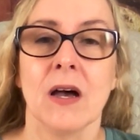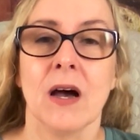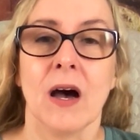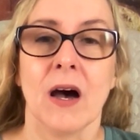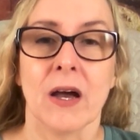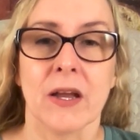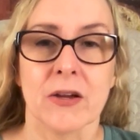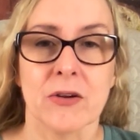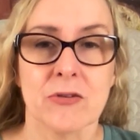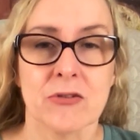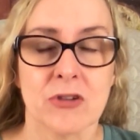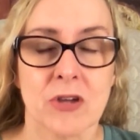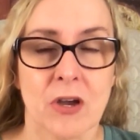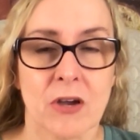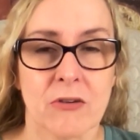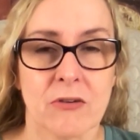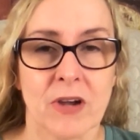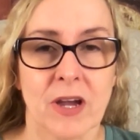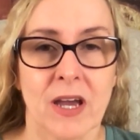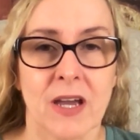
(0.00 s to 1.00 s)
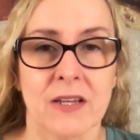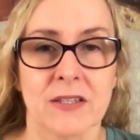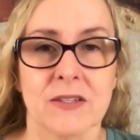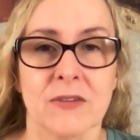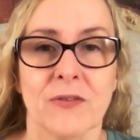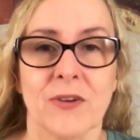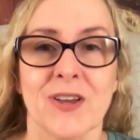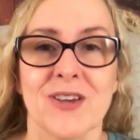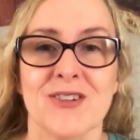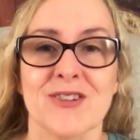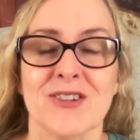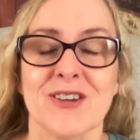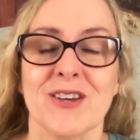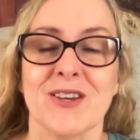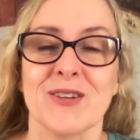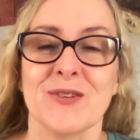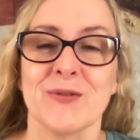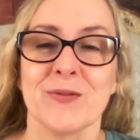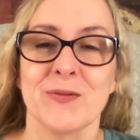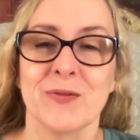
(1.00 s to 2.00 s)
higher chakra
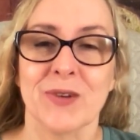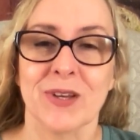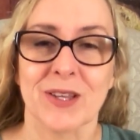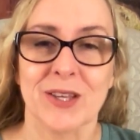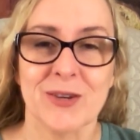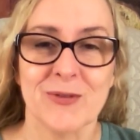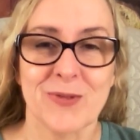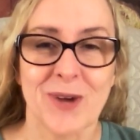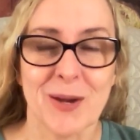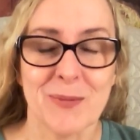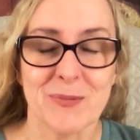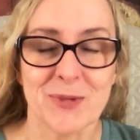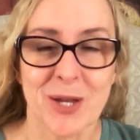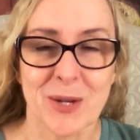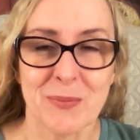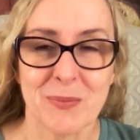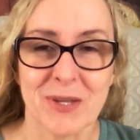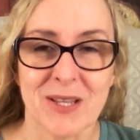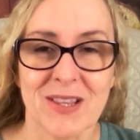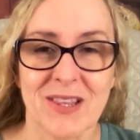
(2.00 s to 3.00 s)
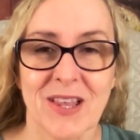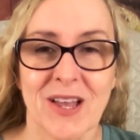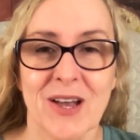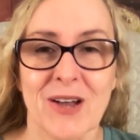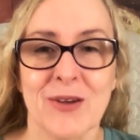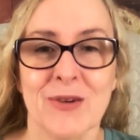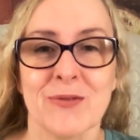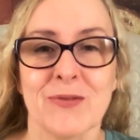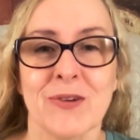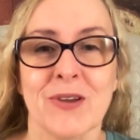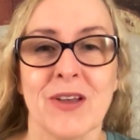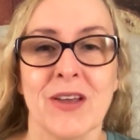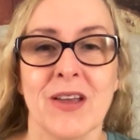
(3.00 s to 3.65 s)
activation, feeling wrapped up in love,